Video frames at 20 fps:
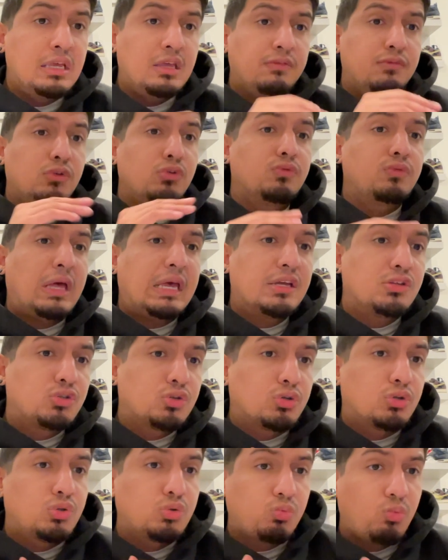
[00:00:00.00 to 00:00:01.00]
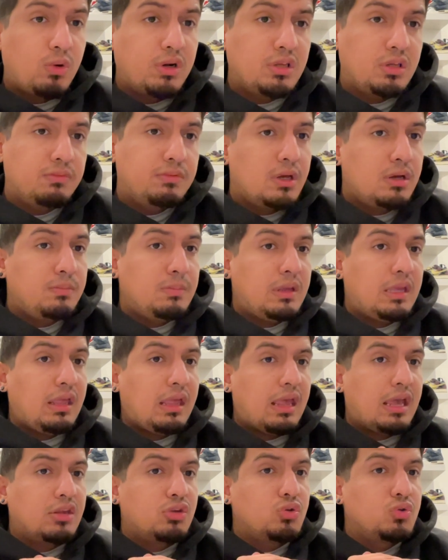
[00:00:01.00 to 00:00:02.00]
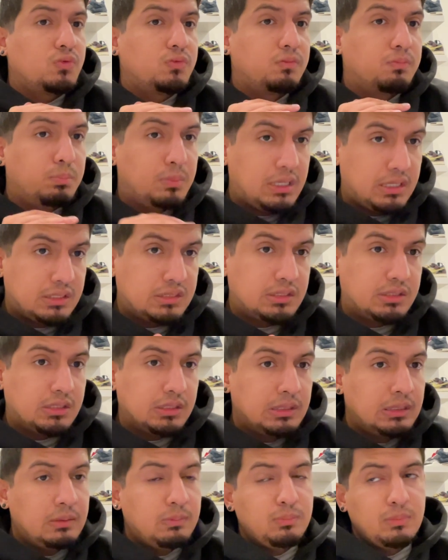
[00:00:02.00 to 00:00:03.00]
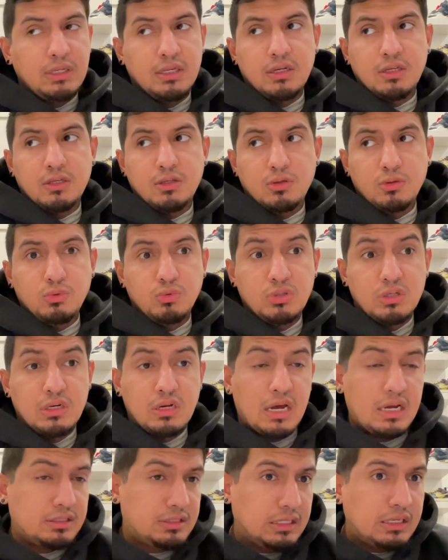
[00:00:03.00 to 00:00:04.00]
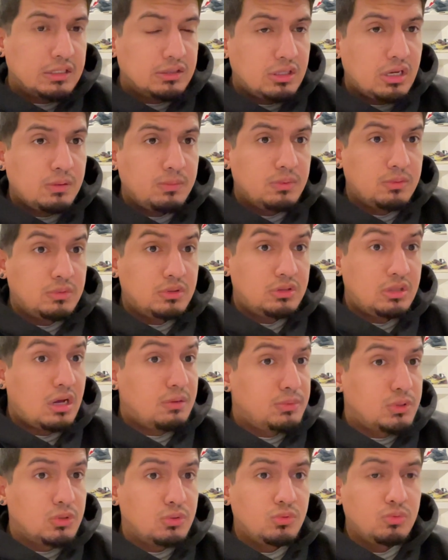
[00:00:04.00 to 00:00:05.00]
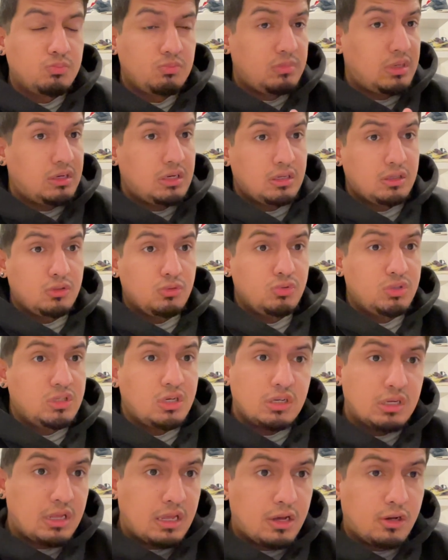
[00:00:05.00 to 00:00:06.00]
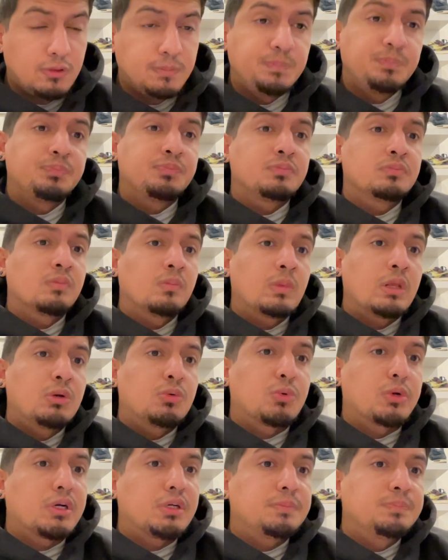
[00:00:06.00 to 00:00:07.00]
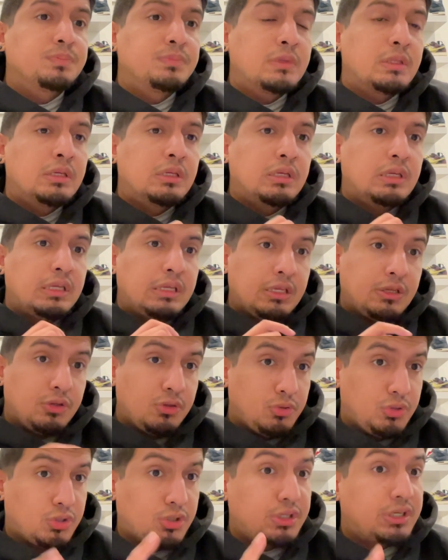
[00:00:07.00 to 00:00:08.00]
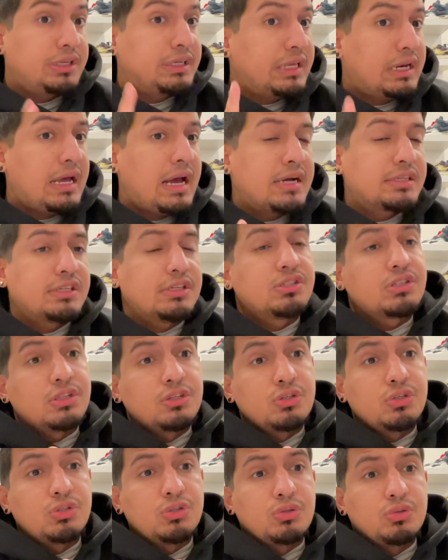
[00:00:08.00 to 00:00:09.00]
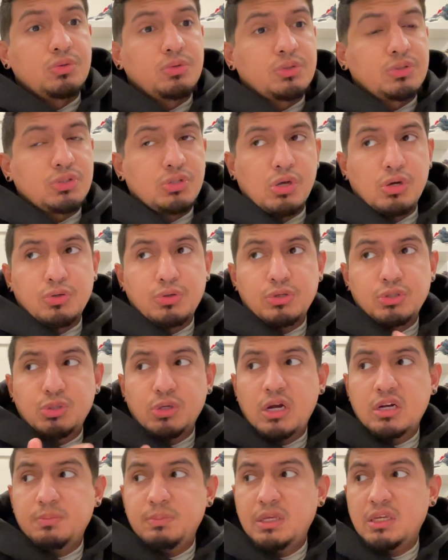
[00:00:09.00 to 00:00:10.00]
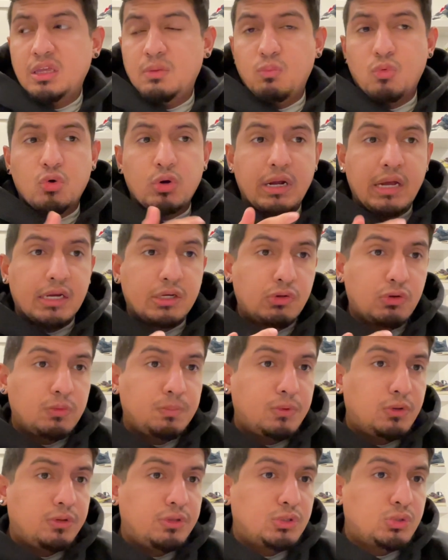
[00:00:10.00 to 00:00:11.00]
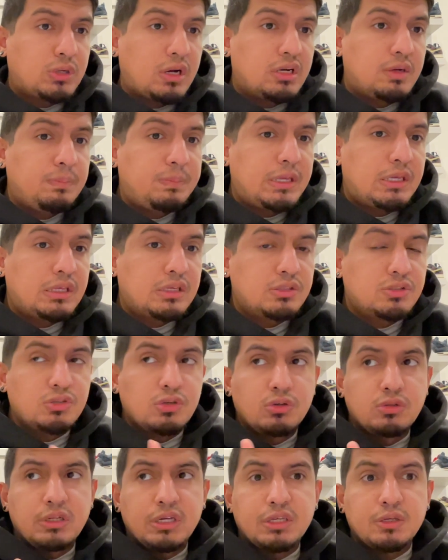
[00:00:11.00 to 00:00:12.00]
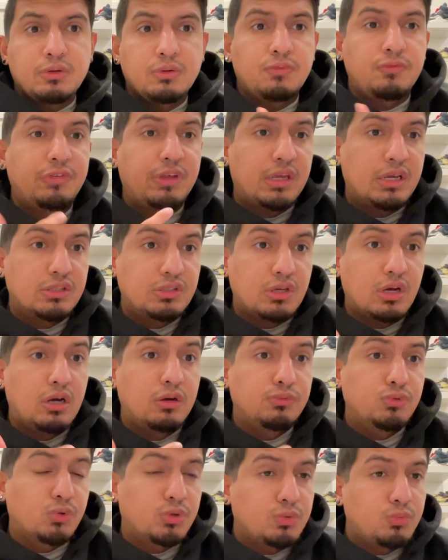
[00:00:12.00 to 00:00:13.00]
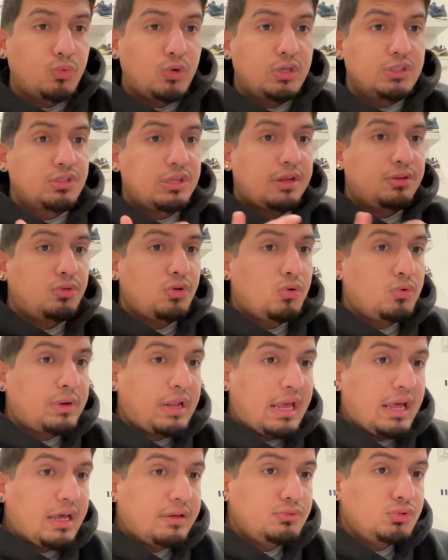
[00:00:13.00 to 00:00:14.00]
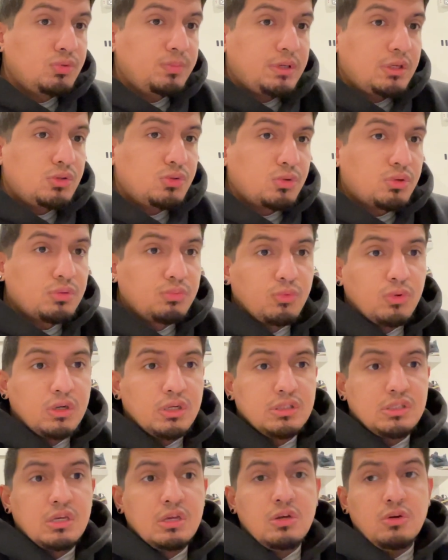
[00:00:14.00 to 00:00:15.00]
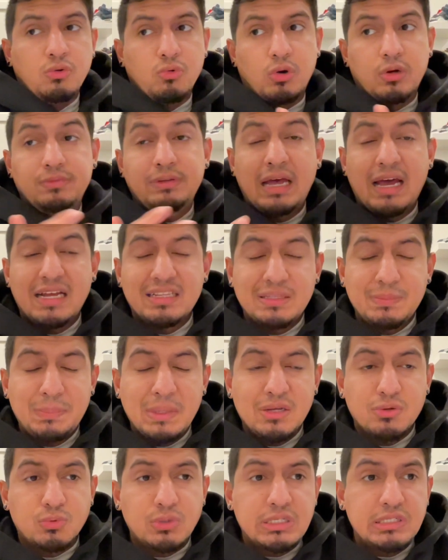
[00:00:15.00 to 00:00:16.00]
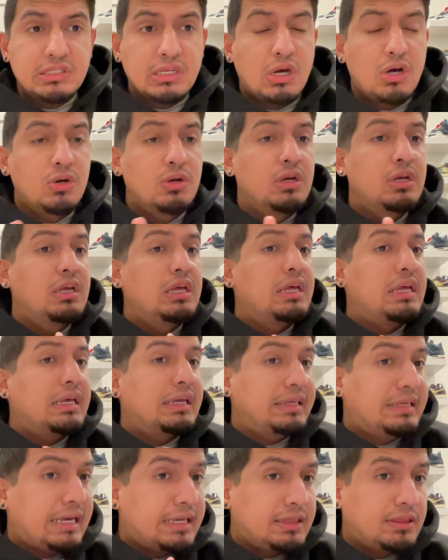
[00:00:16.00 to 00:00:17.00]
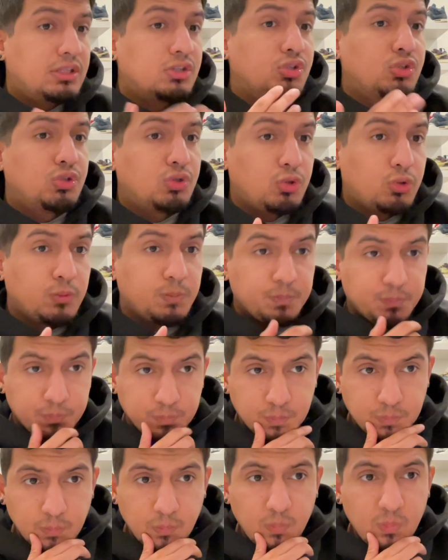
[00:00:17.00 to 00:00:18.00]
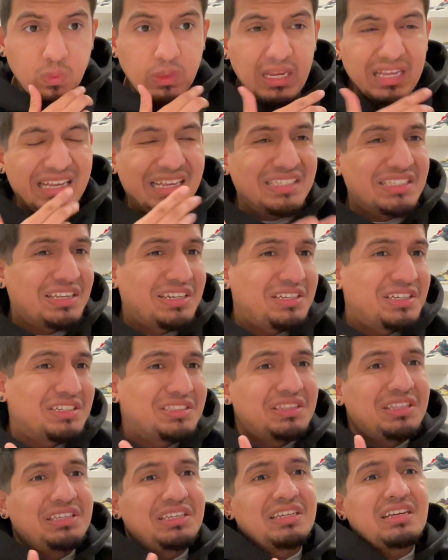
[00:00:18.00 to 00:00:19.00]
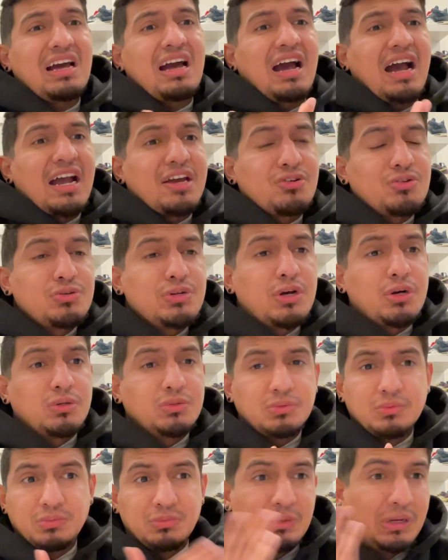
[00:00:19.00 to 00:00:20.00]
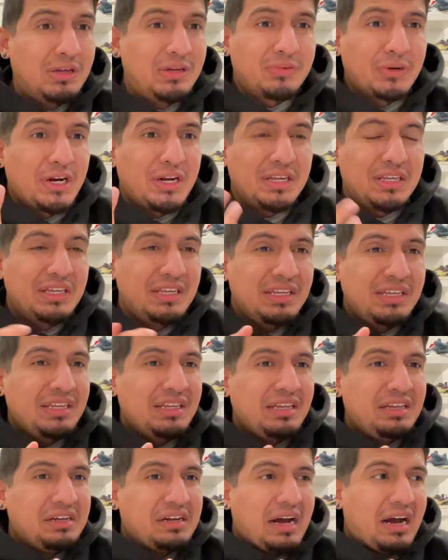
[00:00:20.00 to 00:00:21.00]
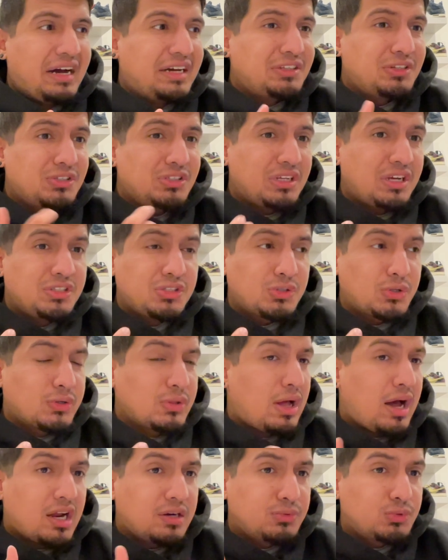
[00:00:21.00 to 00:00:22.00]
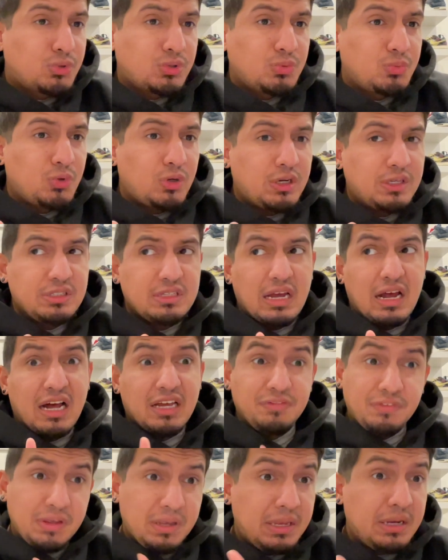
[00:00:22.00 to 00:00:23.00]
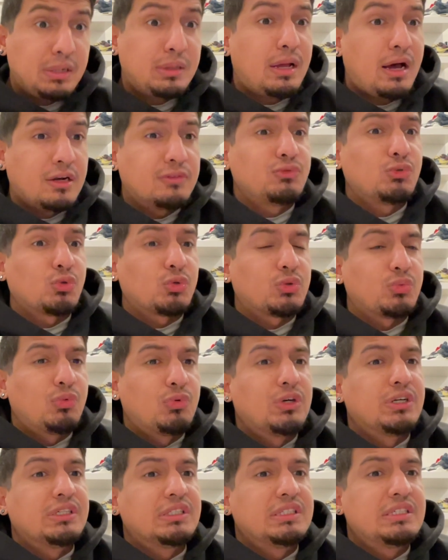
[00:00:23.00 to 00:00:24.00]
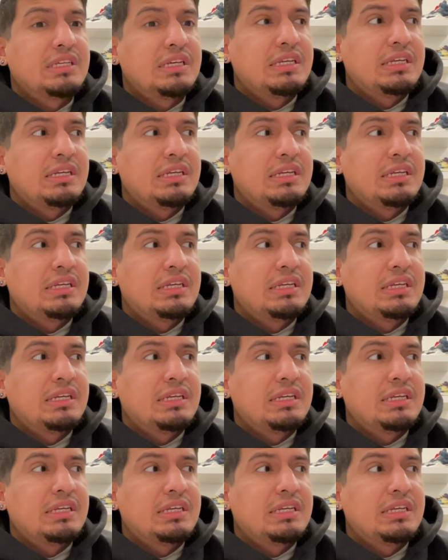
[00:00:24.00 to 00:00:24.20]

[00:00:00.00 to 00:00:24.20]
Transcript: you've entered 20 of them and you've missed, meaning you did not take a W, meaning you took an L, right? You're going to get access to this shoe. So they're trying to make it more equitable. They're trying to make it so like fans of Jordan 1s that don't have too many Jordan 1s or have had to pay resale get this shoe. Is it a good thing? I don't know, right? I used to enter a lot of Jordan 1s. I've hit a lot of Jordan 1s,